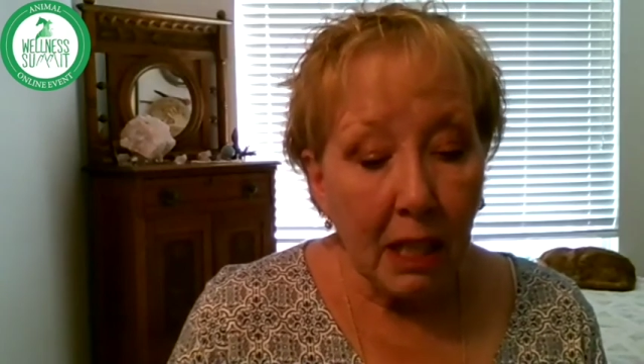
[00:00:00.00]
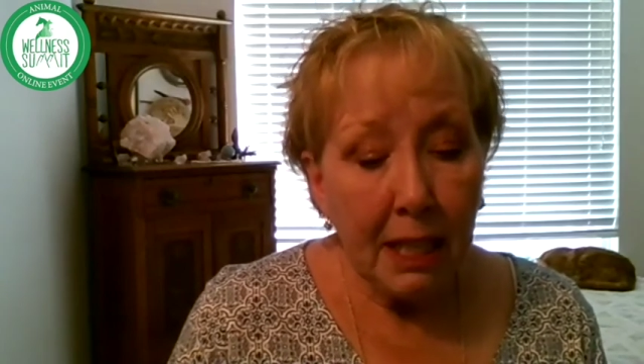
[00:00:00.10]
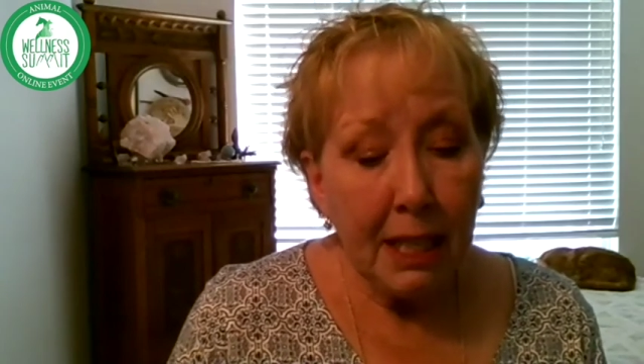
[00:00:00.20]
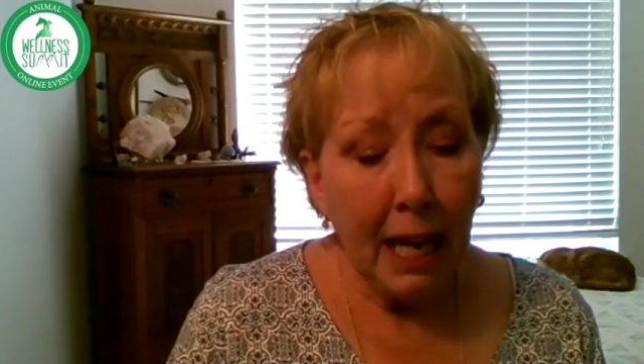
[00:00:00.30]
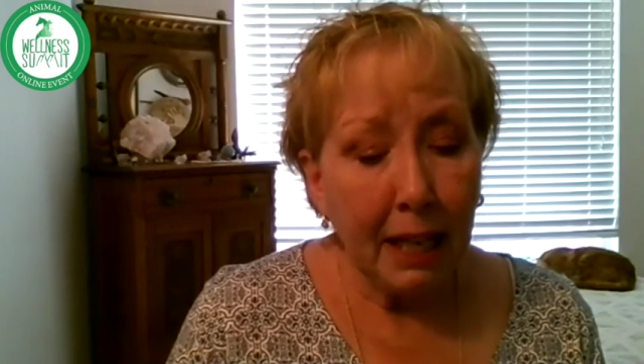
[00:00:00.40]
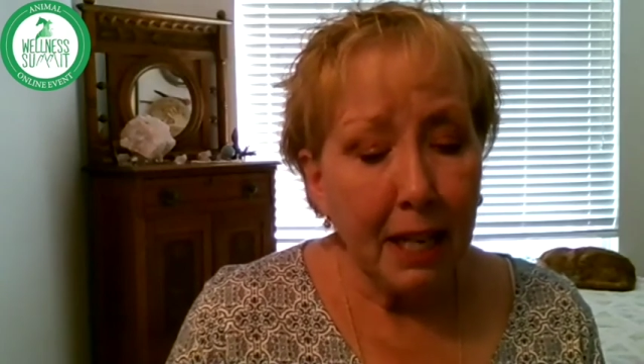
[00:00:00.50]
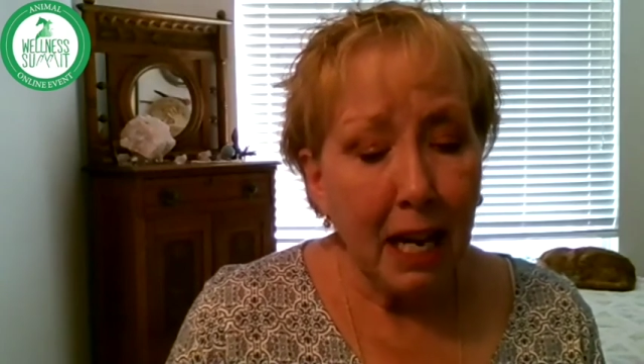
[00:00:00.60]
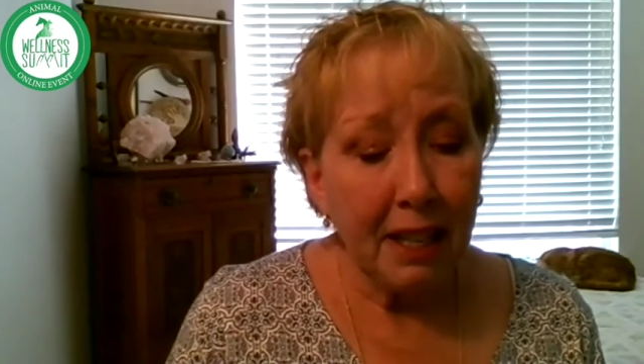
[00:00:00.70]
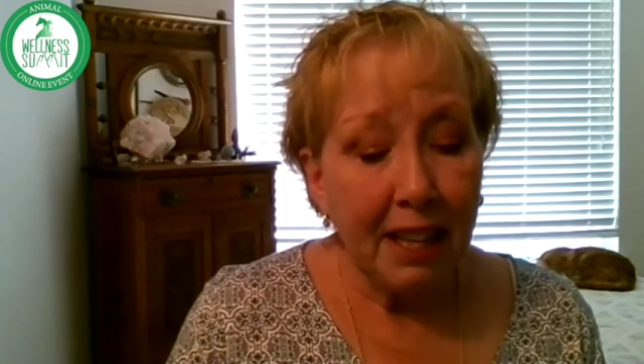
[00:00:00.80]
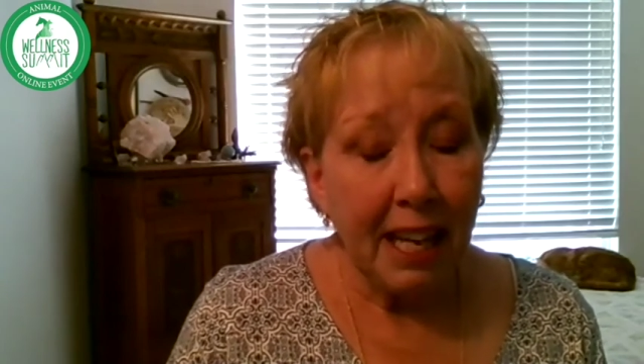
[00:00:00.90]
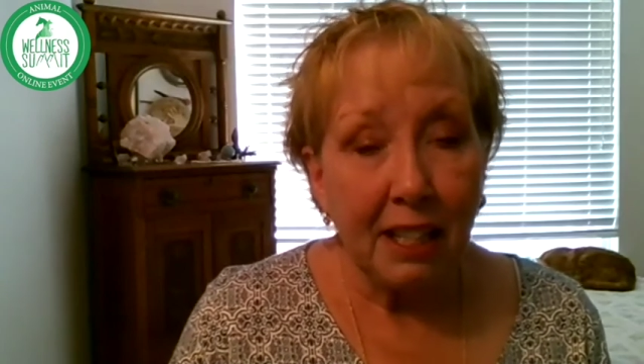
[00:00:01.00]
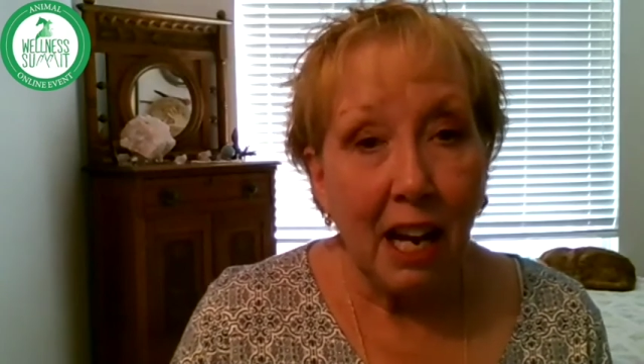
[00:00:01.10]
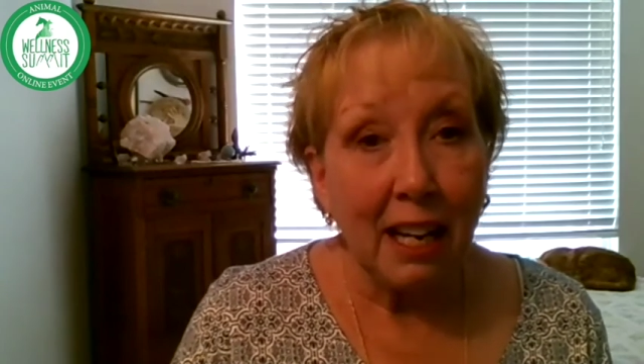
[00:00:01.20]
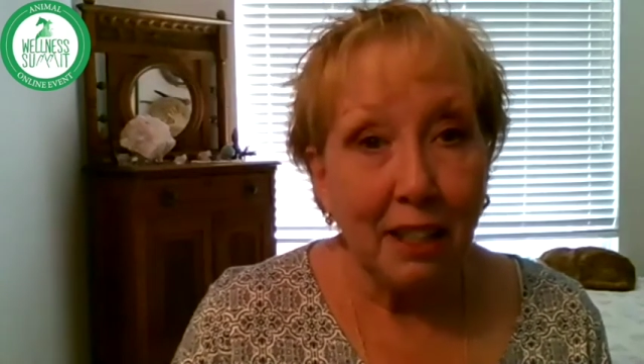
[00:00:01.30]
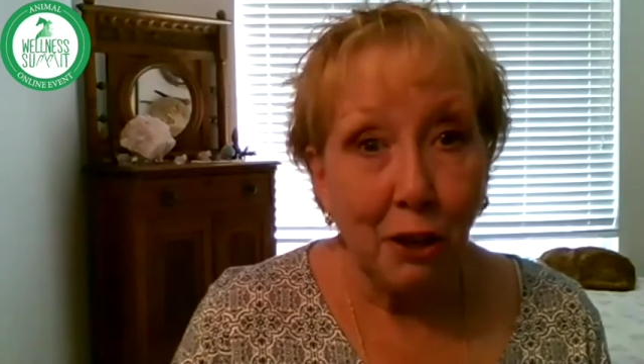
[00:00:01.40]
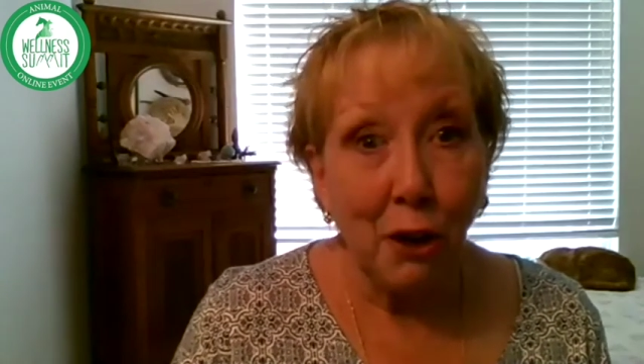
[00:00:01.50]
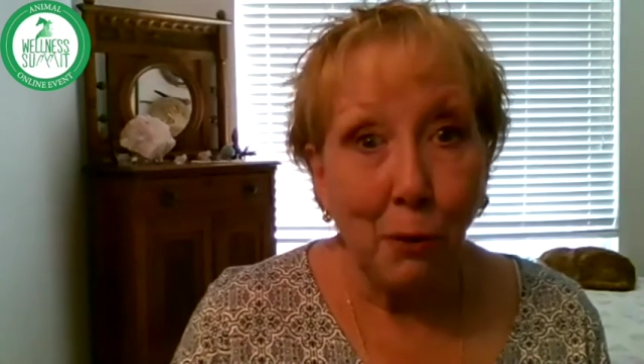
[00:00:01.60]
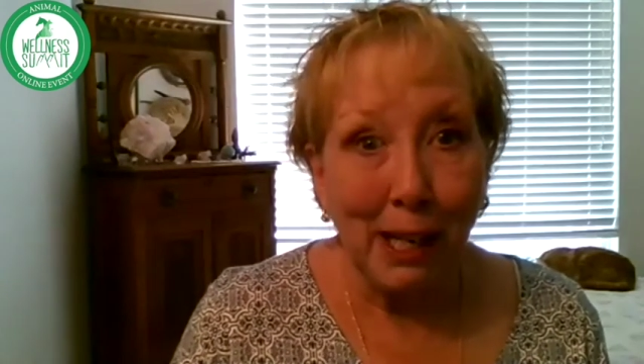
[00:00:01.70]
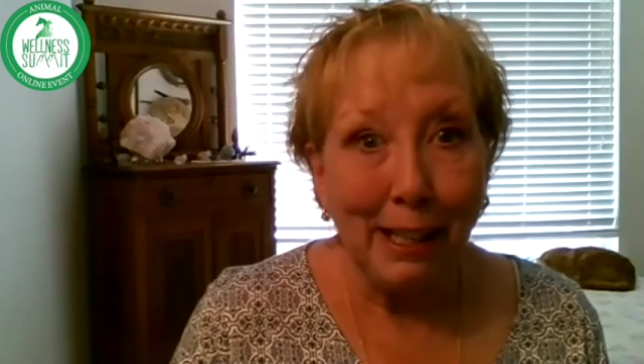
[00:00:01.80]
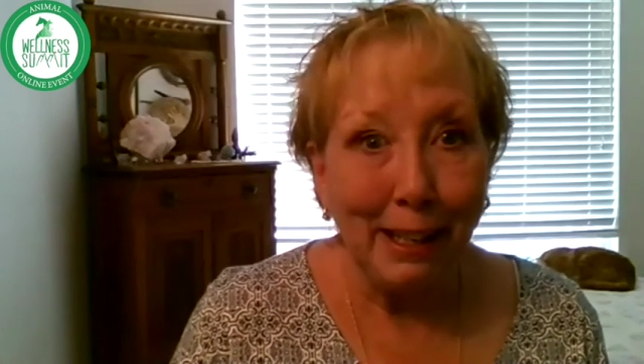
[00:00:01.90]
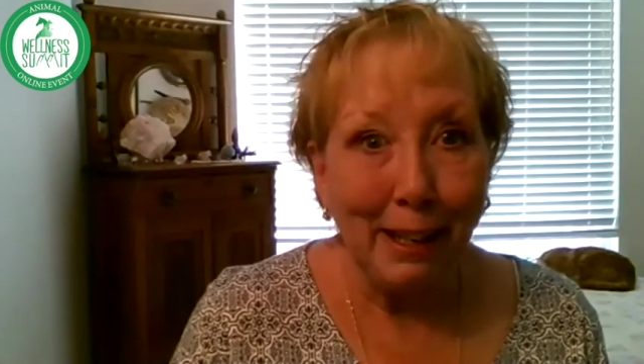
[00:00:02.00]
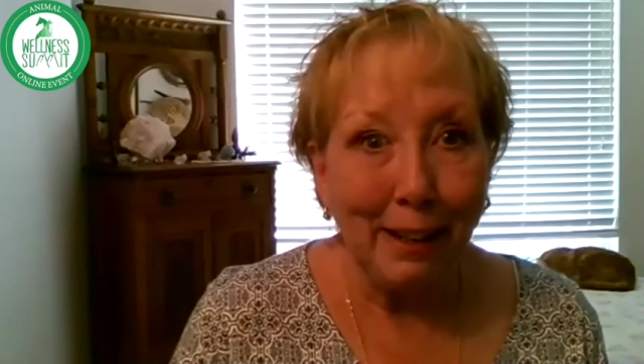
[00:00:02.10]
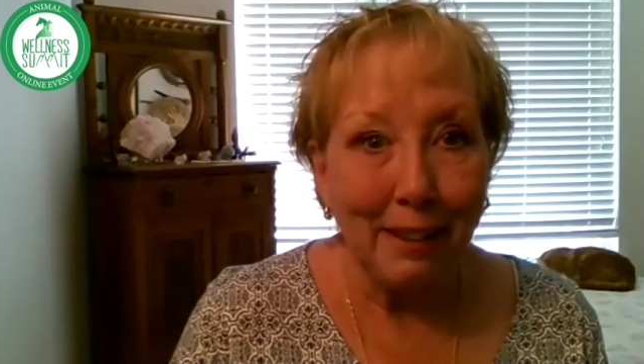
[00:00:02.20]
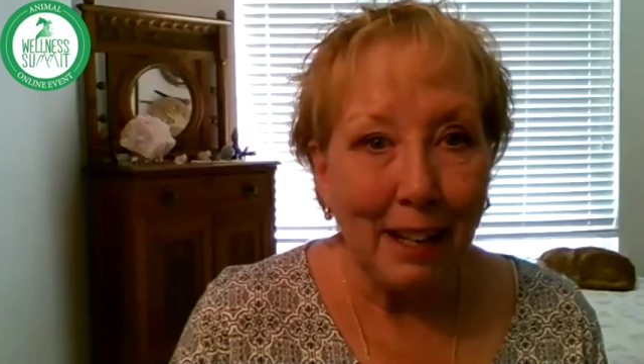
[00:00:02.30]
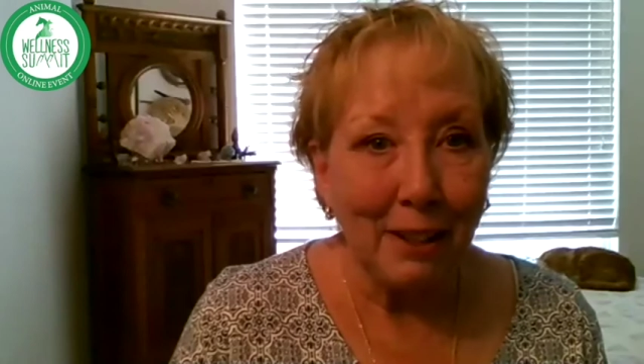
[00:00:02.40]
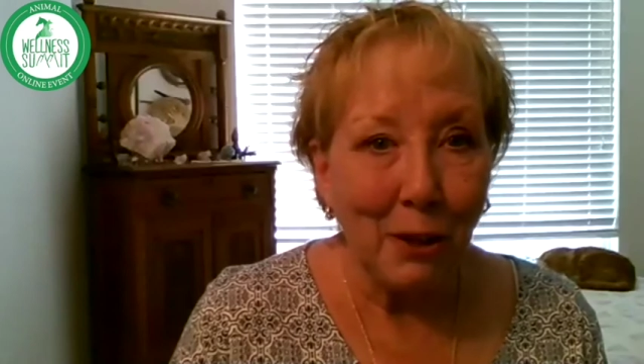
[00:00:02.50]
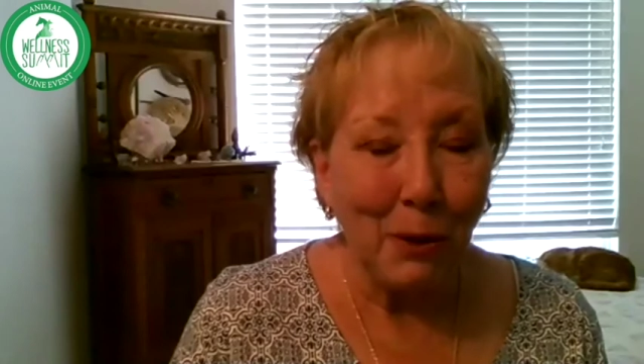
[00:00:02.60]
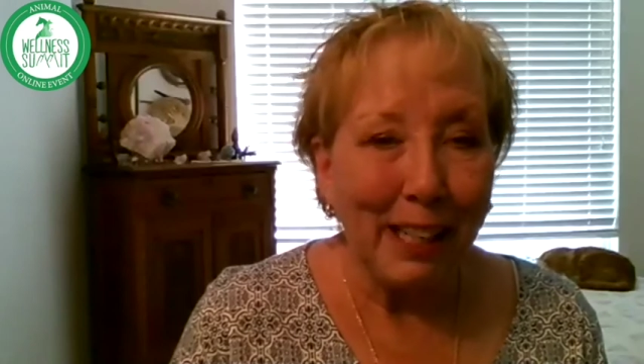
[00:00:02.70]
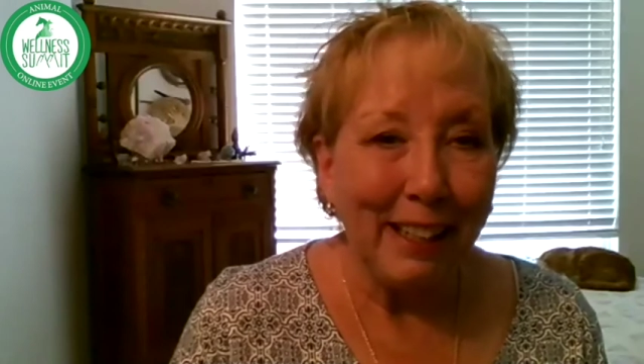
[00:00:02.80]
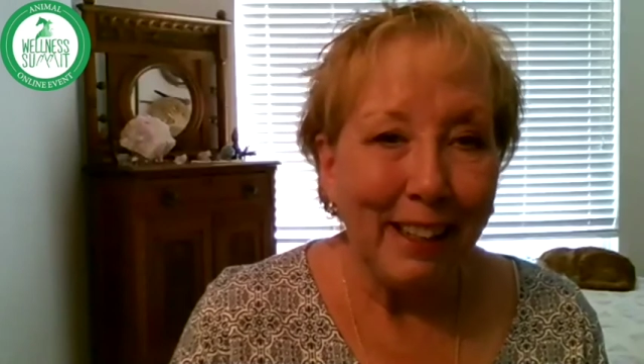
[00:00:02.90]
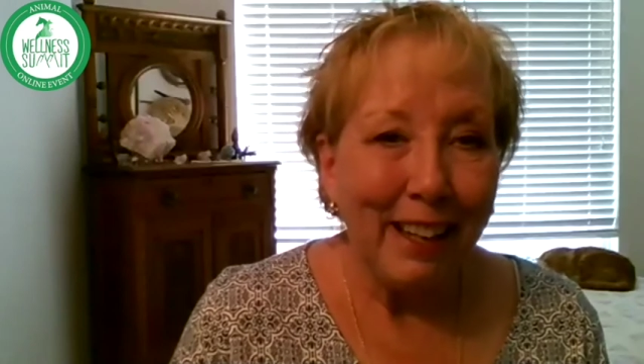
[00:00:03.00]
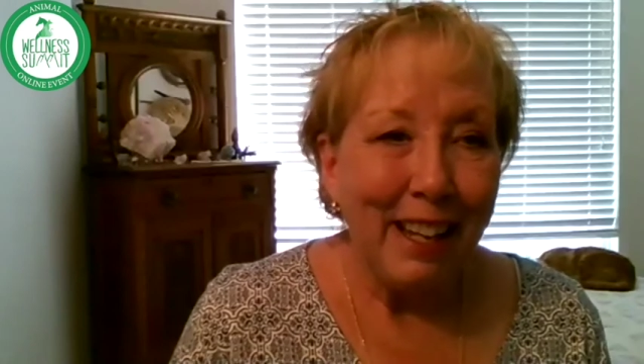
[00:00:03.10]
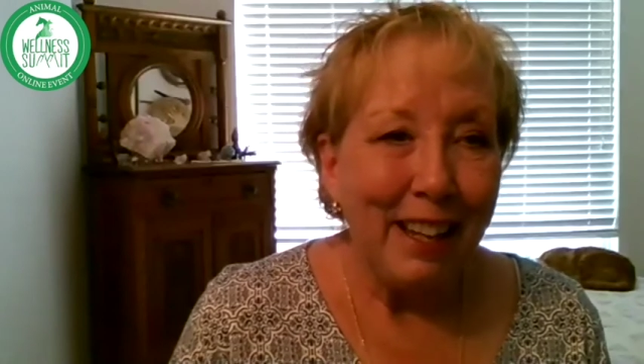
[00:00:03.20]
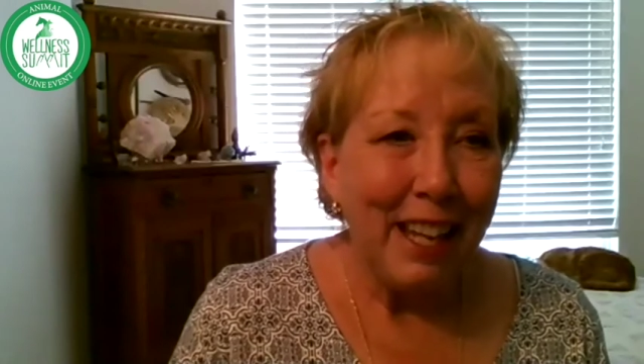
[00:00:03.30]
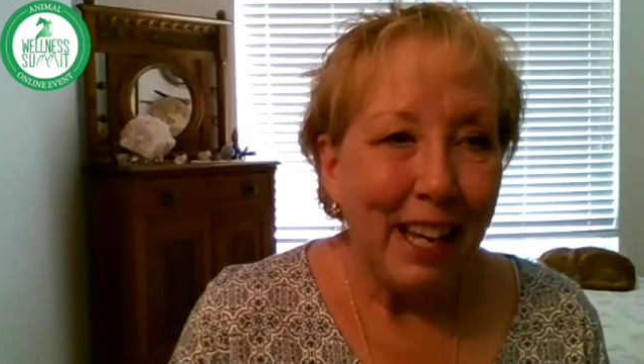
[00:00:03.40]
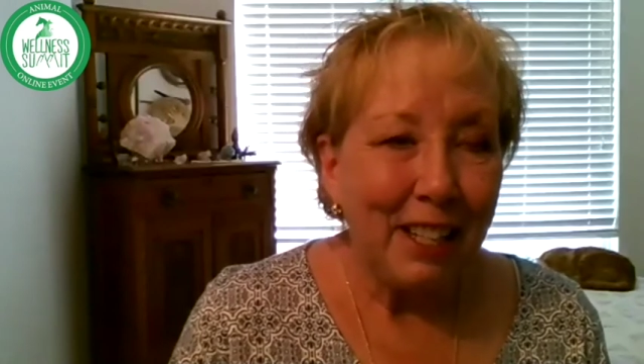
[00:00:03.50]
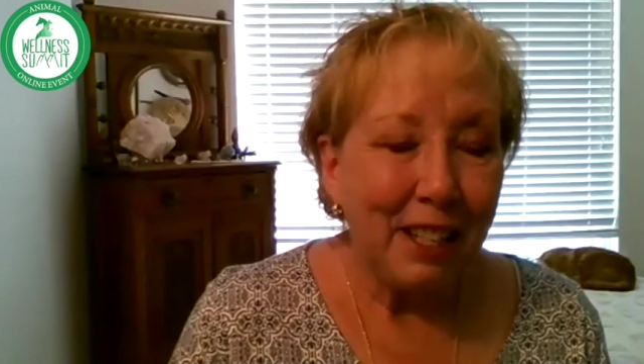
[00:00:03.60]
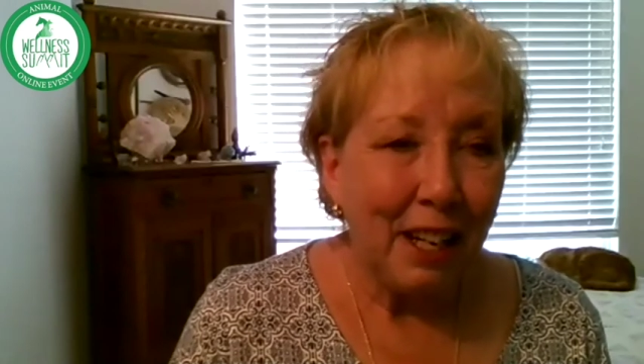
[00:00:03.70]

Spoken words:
not knowing, not knowing that